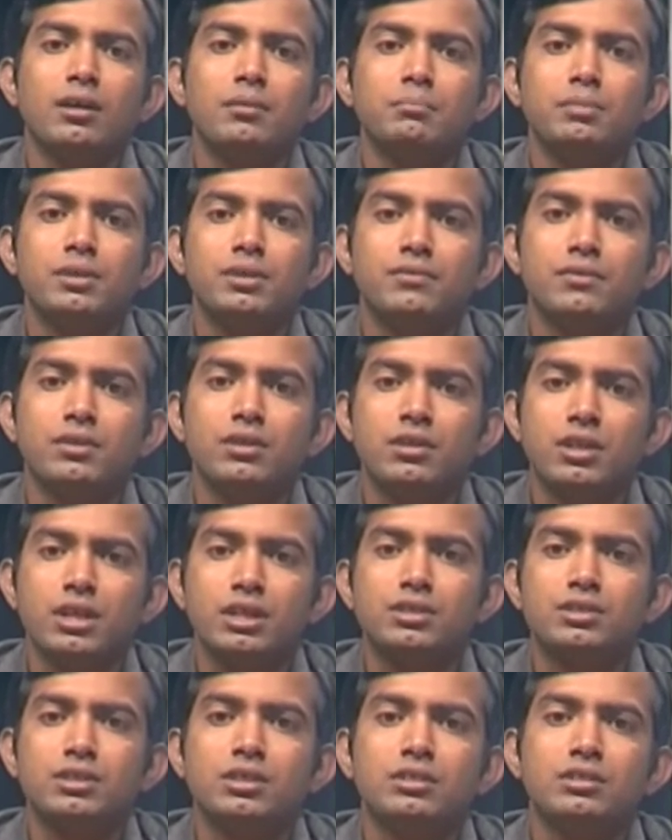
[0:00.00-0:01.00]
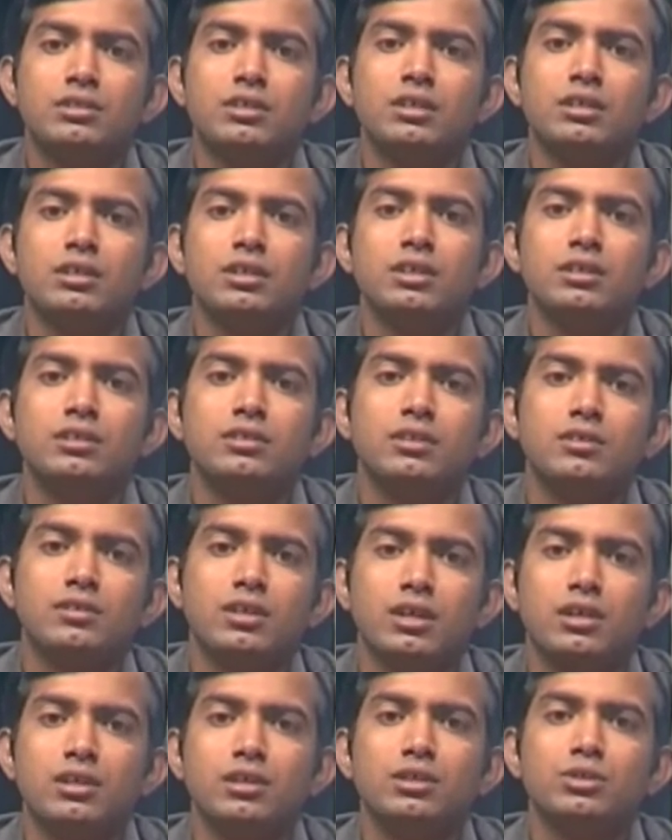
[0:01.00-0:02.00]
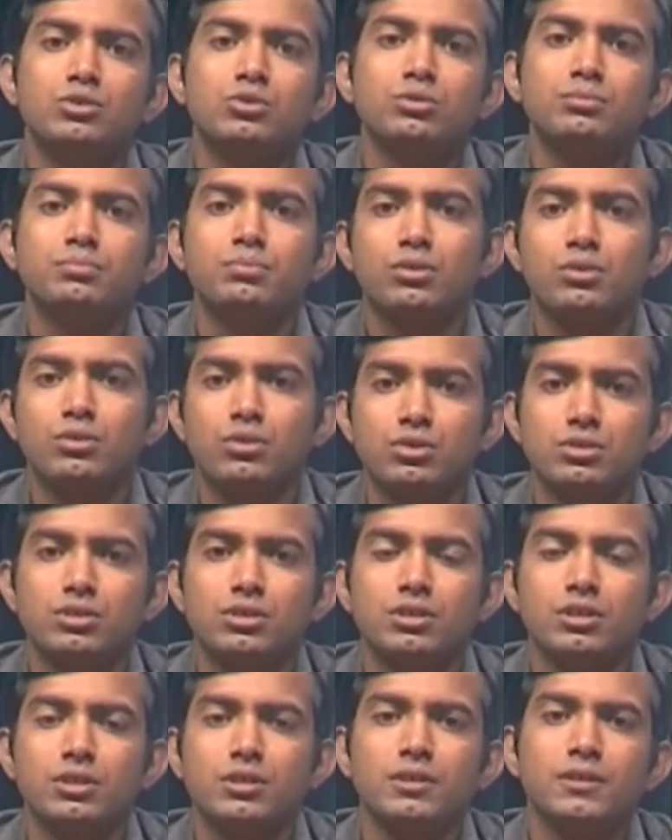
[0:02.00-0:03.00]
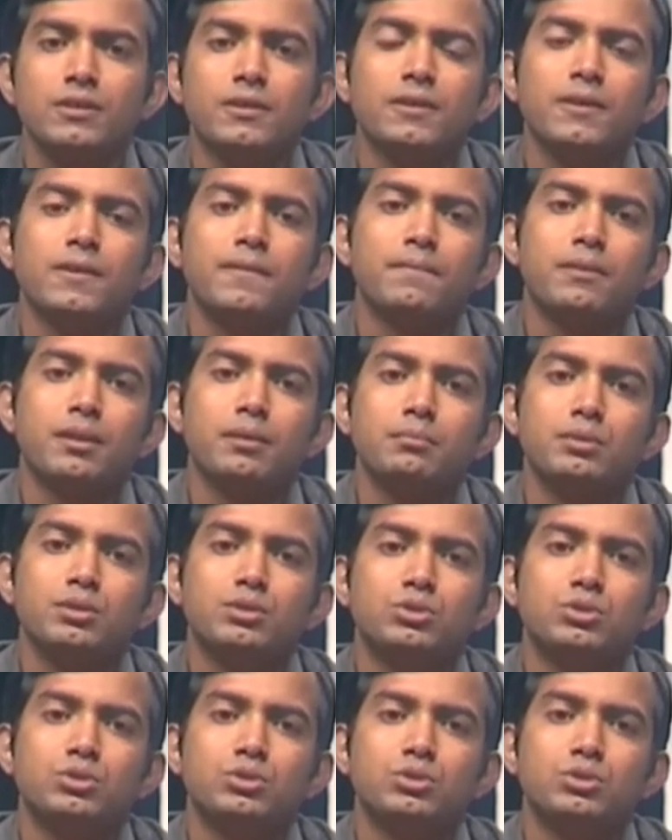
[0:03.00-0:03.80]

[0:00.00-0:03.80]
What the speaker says: be related indirectly to porosity. Number